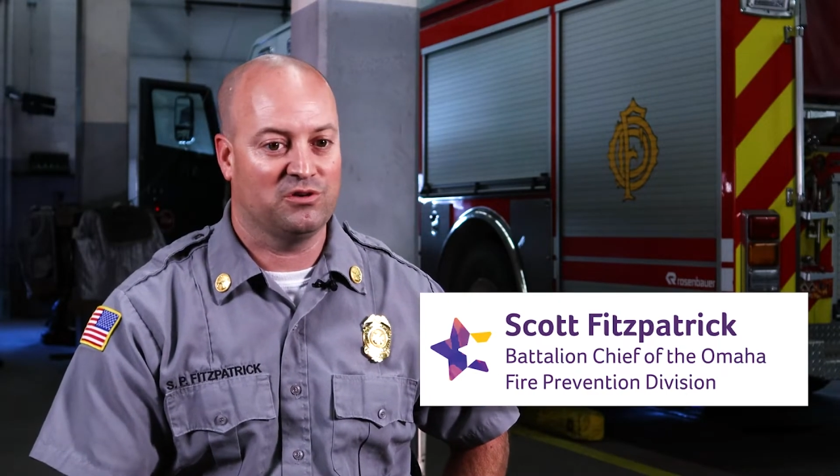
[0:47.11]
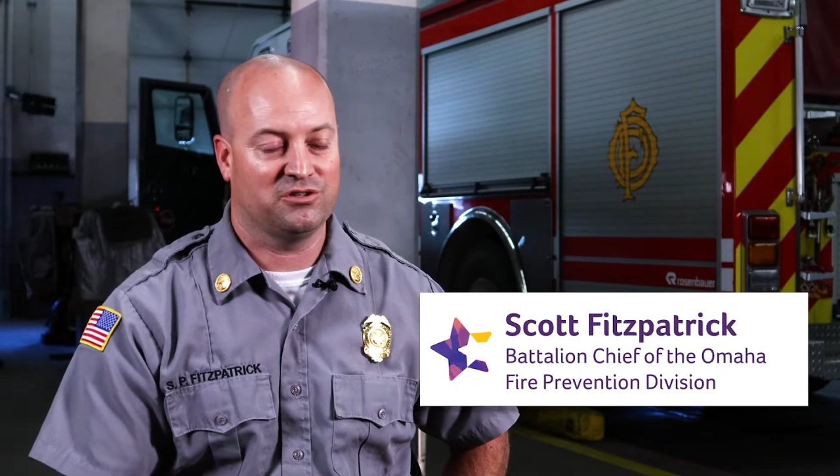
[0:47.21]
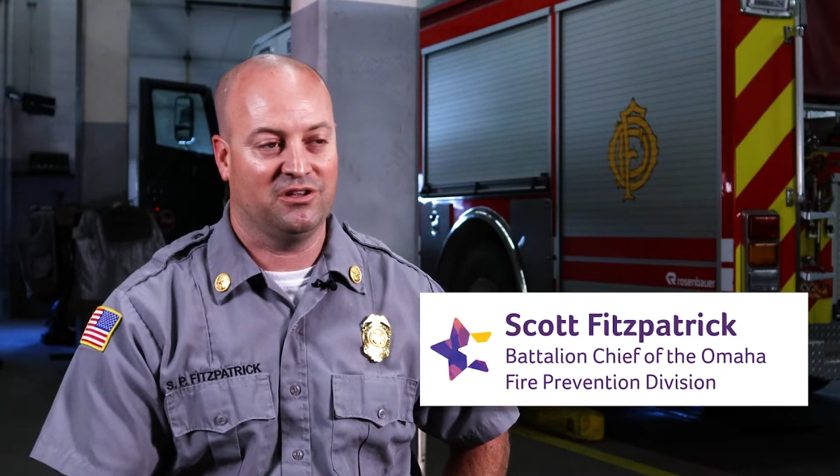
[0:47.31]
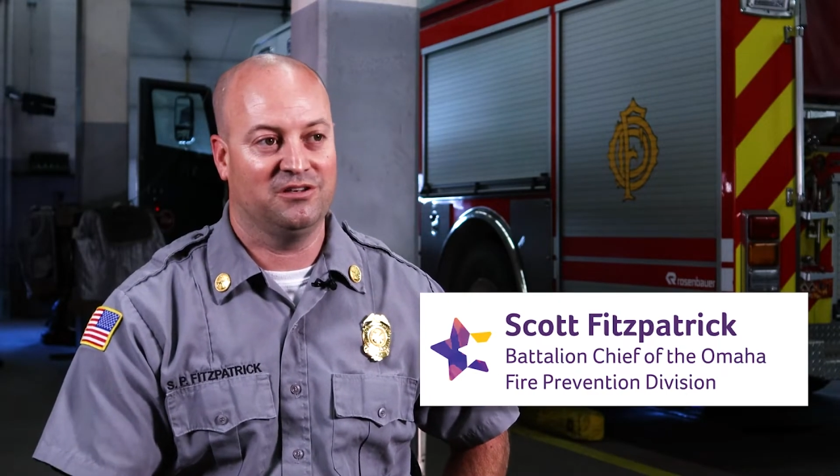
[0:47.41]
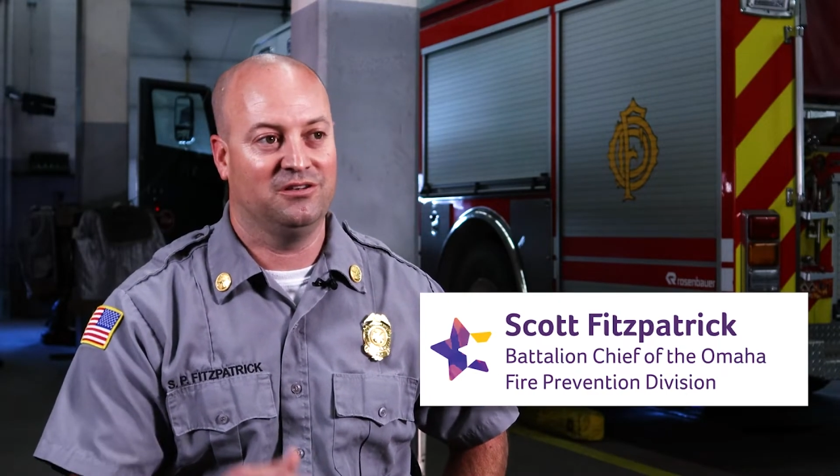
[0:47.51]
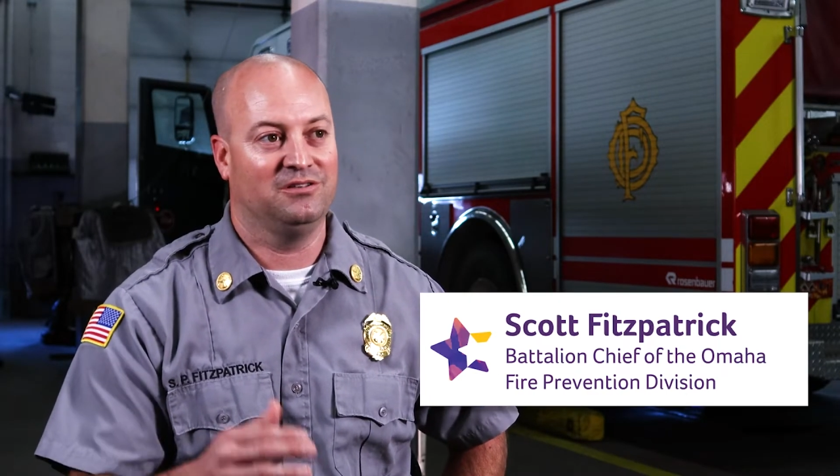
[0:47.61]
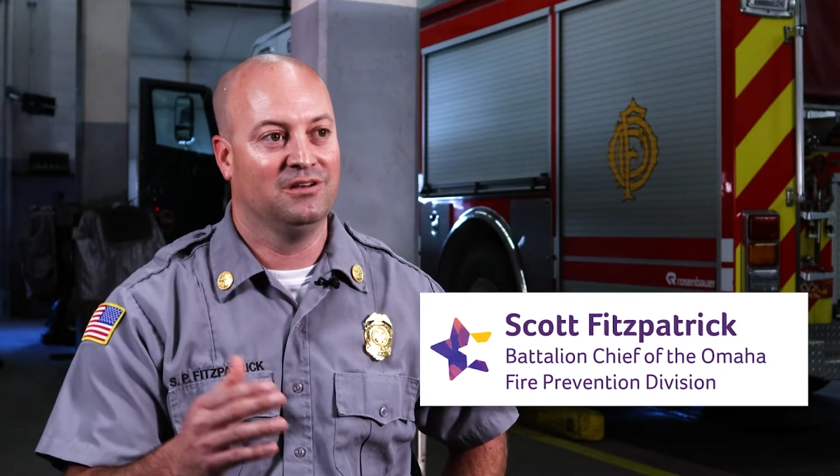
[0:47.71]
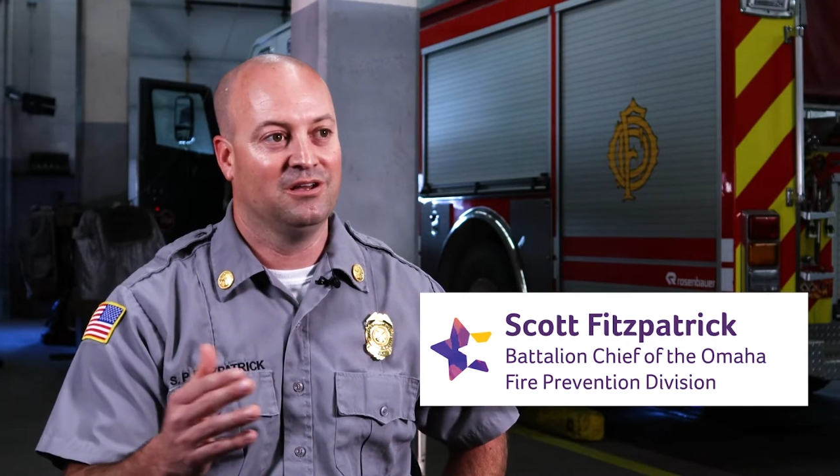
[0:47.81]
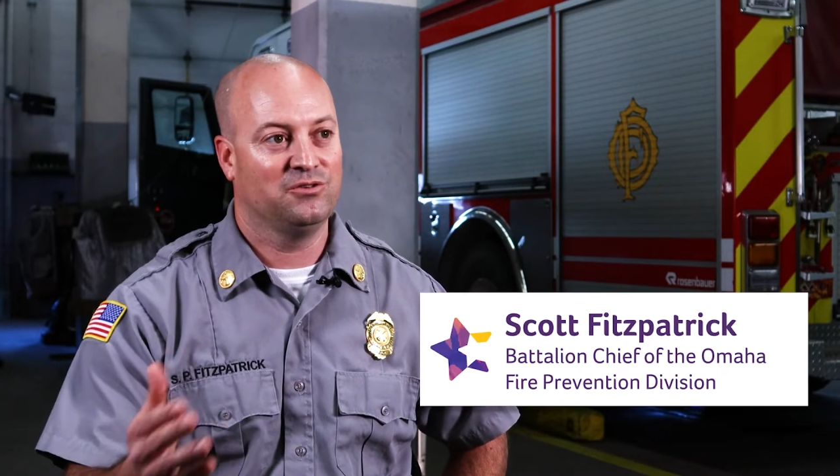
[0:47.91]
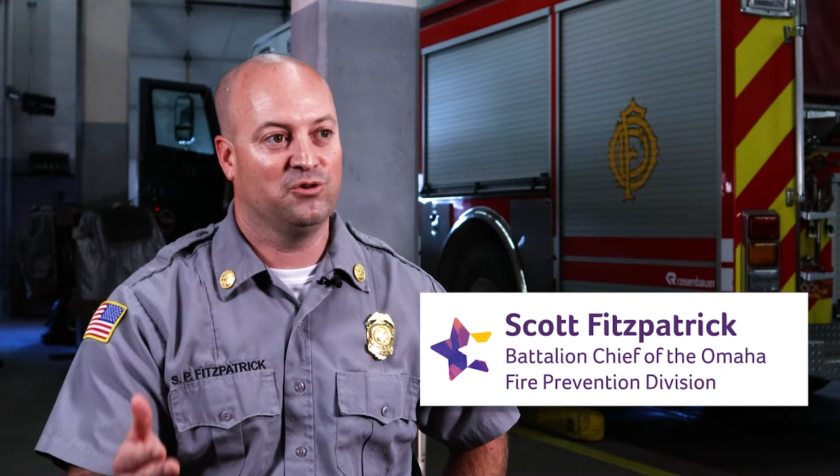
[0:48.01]
which led
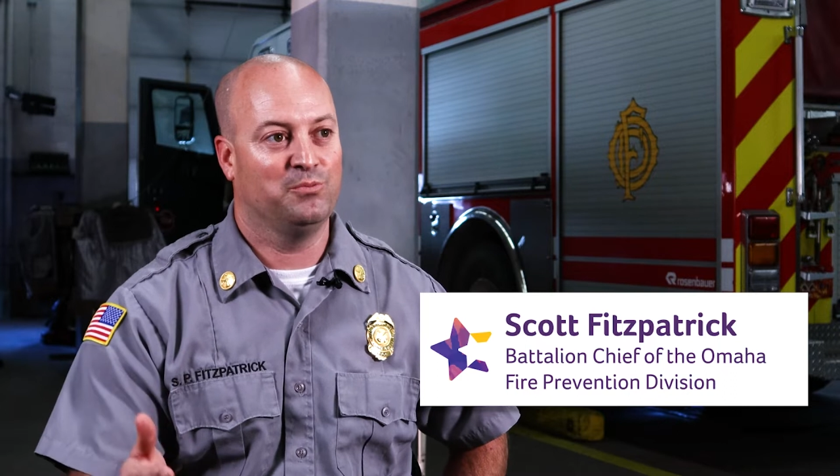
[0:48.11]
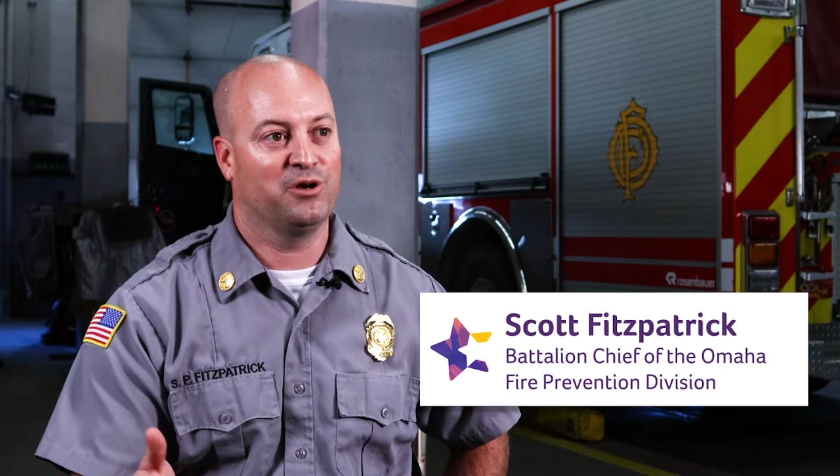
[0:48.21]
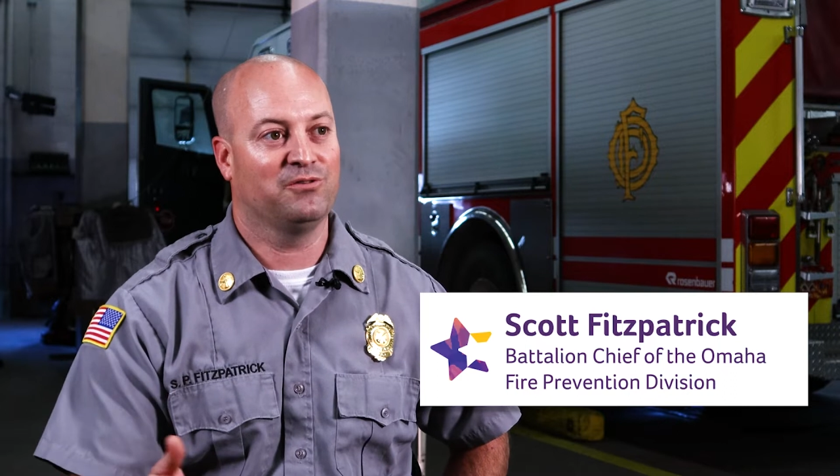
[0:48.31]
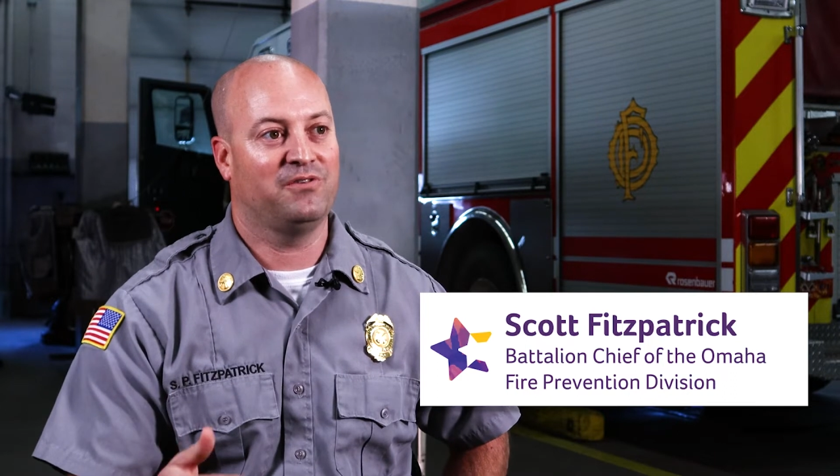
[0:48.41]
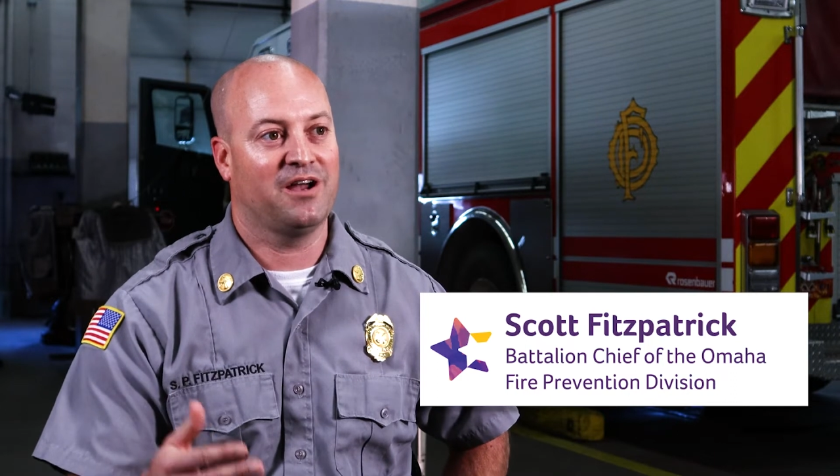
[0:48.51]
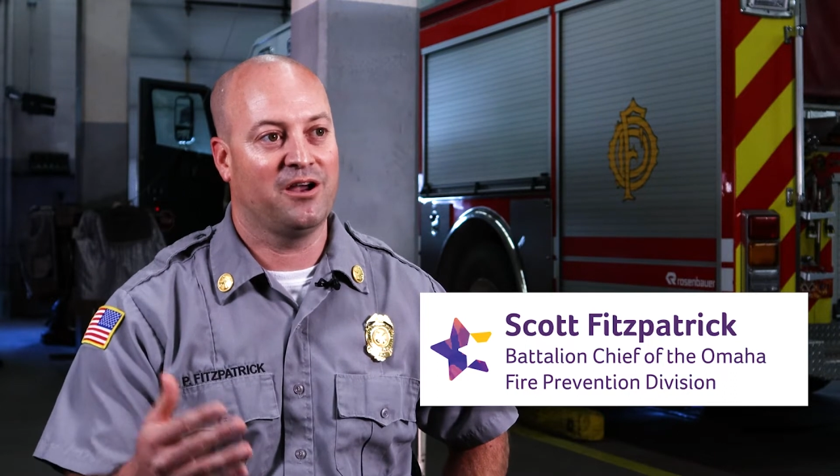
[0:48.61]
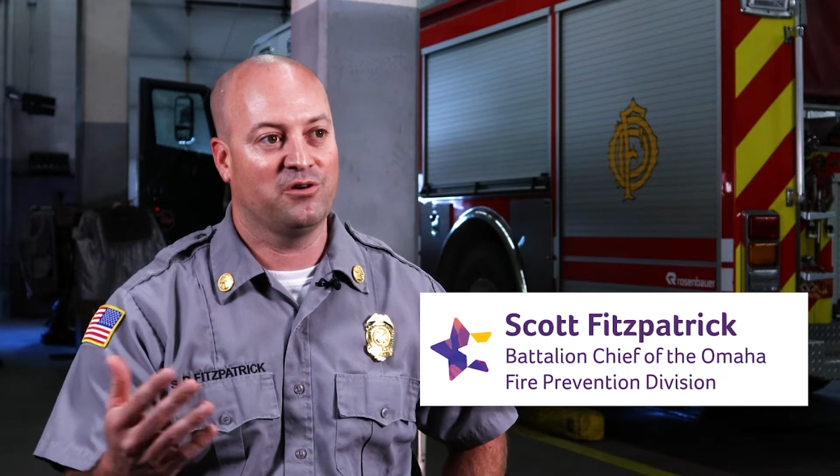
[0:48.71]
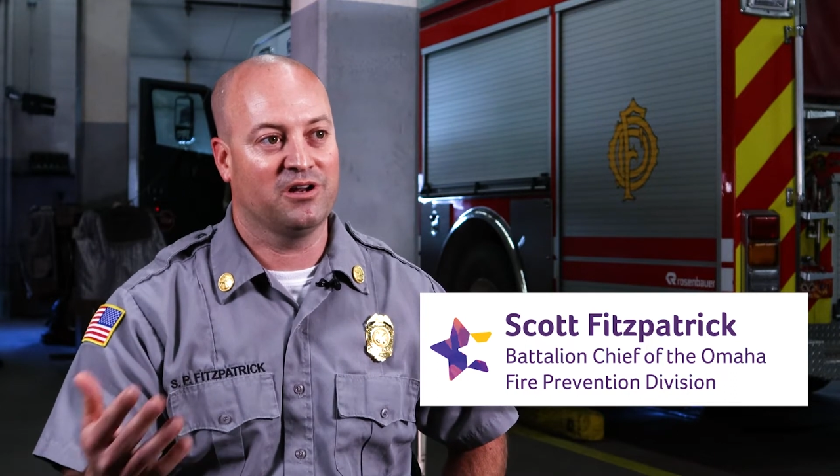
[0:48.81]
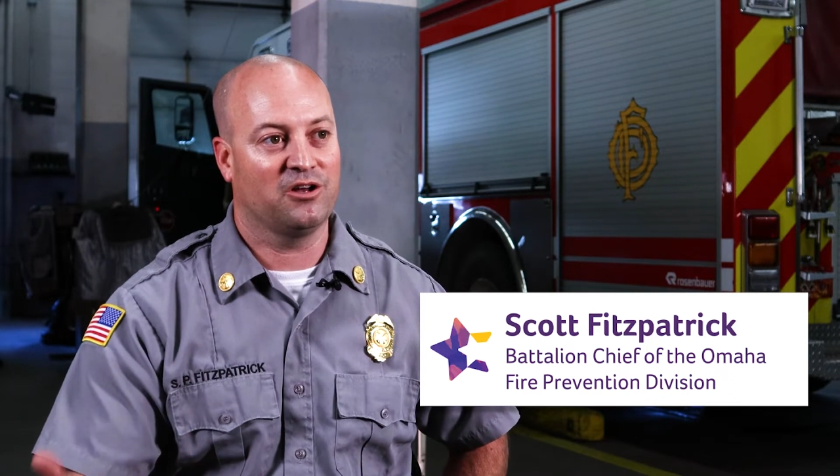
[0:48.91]
to a bigger fire and